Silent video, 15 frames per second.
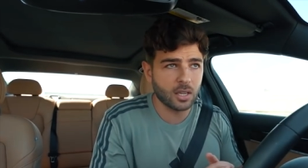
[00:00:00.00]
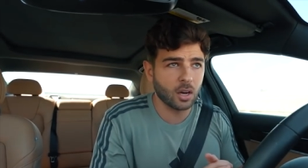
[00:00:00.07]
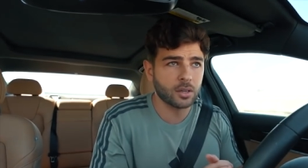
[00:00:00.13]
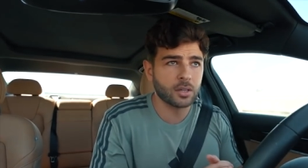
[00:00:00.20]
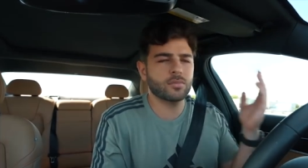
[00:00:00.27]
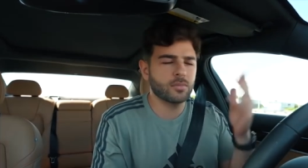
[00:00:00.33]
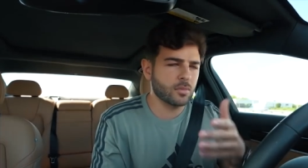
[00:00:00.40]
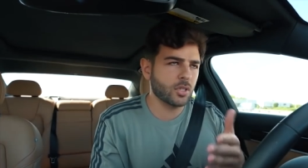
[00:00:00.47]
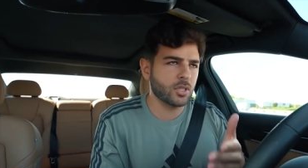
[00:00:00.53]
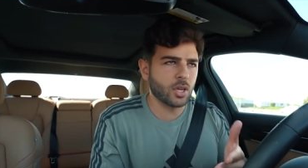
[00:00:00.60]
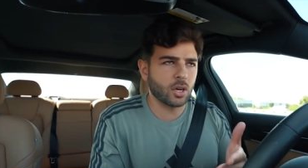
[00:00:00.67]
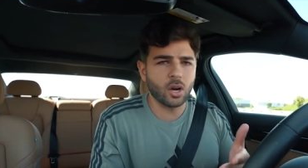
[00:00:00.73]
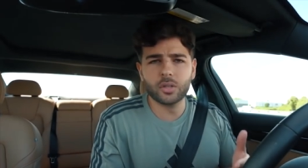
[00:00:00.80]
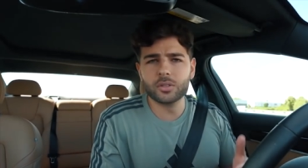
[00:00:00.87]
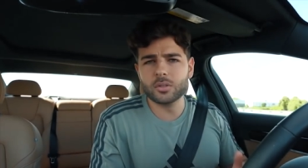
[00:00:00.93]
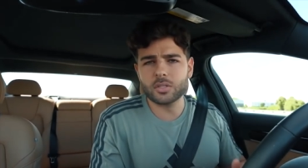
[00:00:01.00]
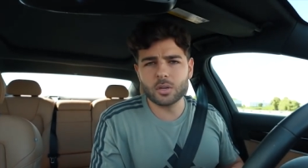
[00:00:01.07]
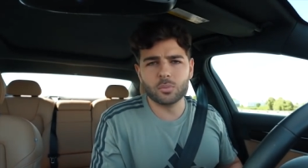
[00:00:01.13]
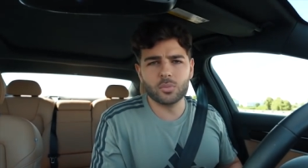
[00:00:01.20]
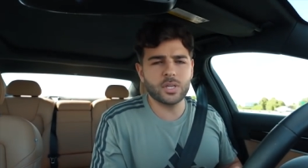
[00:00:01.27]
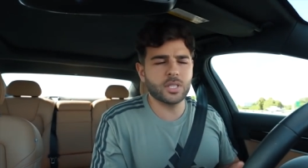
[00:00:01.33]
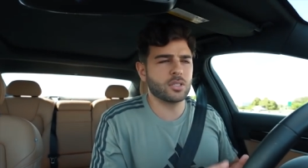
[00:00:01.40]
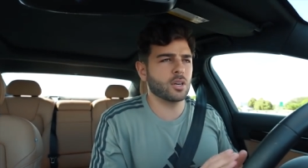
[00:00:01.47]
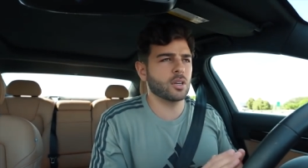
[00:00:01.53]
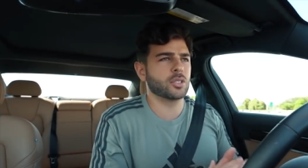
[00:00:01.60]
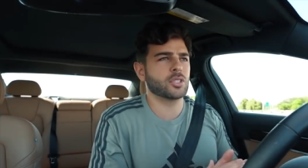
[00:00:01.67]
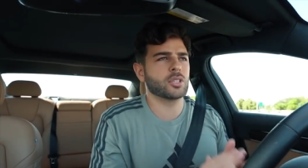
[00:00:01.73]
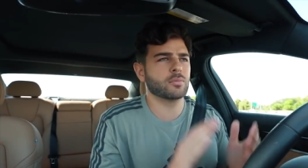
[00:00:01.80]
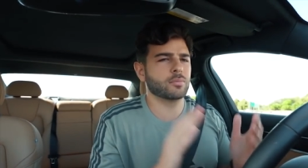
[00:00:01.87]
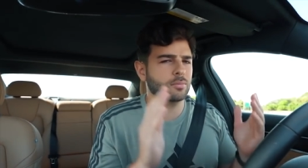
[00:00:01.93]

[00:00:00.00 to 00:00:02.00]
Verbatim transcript: on. So go do some research.